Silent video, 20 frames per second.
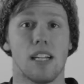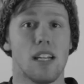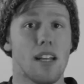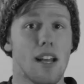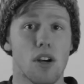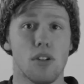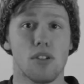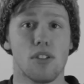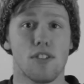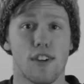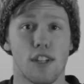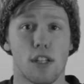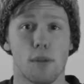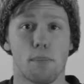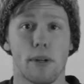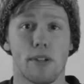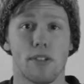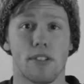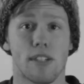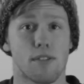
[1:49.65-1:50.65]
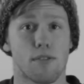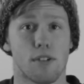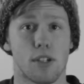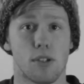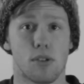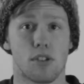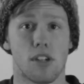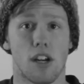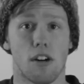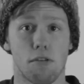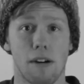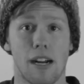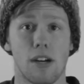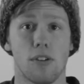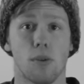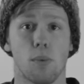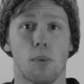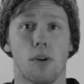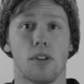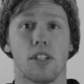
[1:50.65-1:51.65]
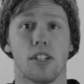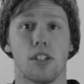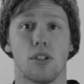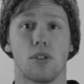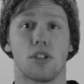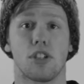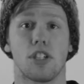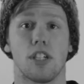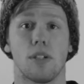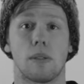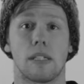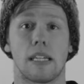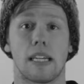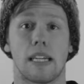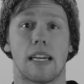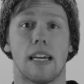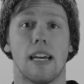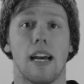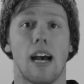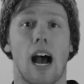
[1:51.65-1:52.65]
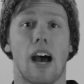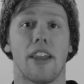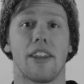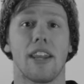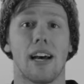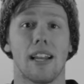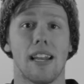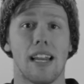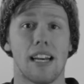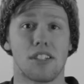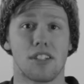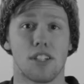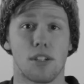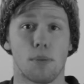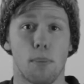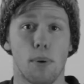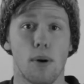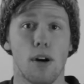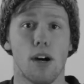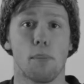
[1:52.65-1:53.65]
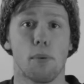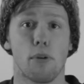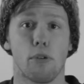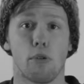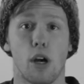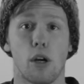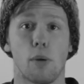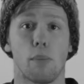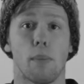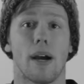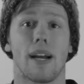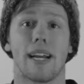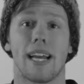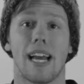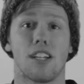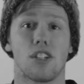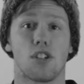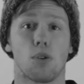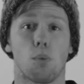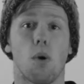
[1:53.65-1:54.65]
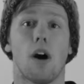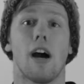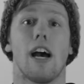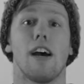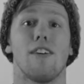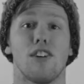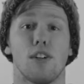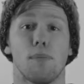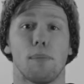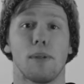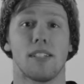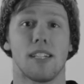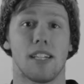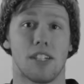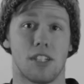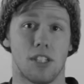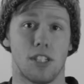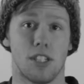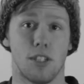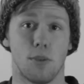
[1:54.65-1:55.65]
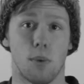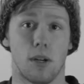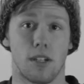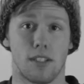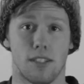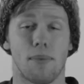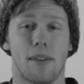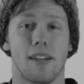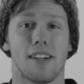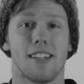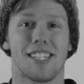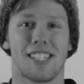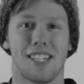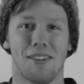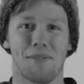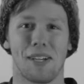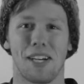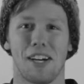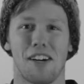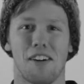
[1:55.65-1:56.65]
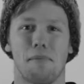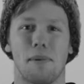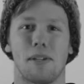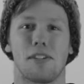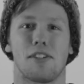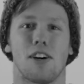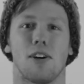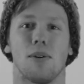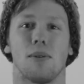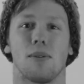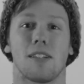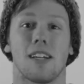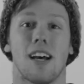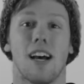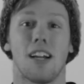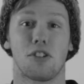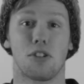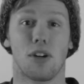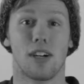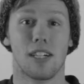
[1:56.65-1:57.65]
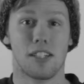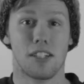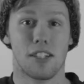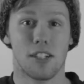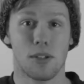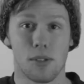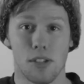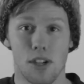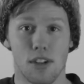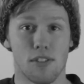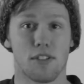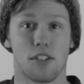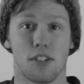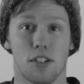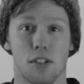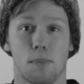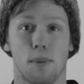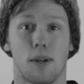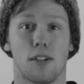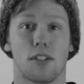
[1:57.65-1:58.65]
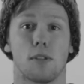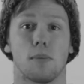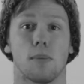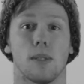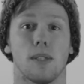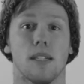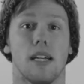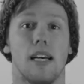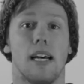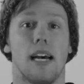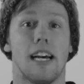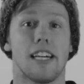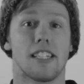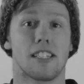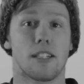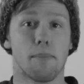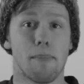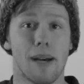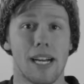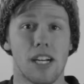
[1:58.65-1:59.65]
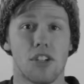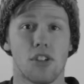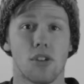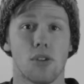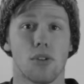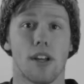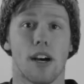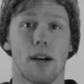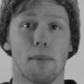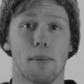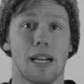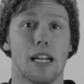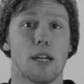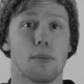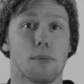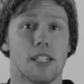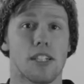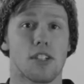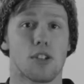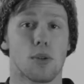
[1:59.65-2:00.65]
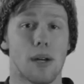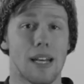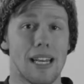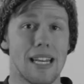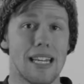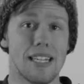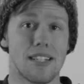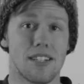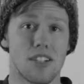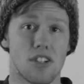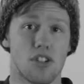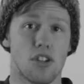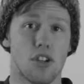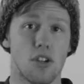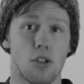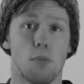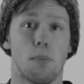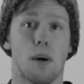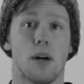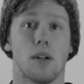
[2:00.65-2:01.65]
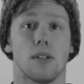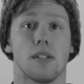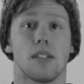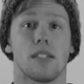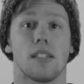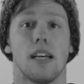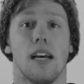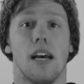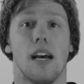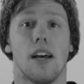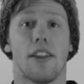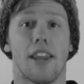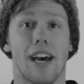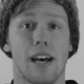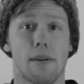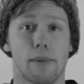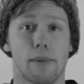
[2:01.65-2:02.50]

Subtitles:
loads of other vaulted routes around the one that you're shooting, and that lets you put up a rope and get into whatever position you want. Something I've been told, and try to do as often as possible, is to make sure that I'm clipped into at least 2 bolts. That